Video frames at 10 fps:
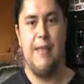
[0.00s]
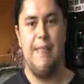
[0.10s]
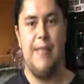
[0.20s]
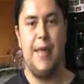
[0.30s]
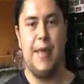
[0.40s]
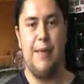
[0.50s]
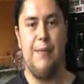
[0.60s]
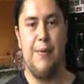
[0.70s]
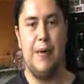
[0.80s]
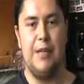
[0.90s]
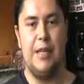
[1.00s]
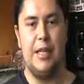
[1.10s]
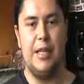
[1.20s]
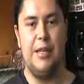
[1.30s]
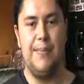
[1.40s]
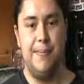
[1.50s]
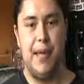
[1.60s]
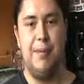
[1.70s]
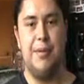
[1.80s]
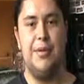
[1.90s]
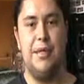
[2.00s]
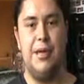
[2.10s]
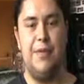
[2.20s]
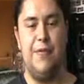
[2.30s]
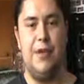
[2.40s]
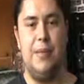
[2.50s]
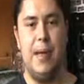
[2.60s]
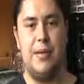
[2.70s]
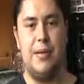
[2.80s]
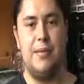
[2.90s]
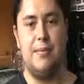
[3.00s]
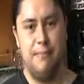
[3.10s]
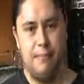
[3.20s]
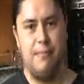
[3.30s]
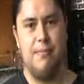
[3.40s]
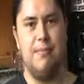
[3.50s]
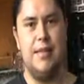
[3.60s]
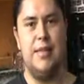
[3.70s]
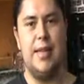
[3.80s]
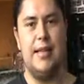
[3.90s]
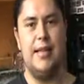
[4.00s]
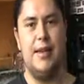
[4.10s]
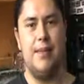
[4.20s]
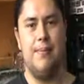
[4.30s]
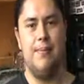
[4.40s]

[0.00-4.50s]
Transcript: Thank you for watching this, and we'll see you in a few months. Till next time.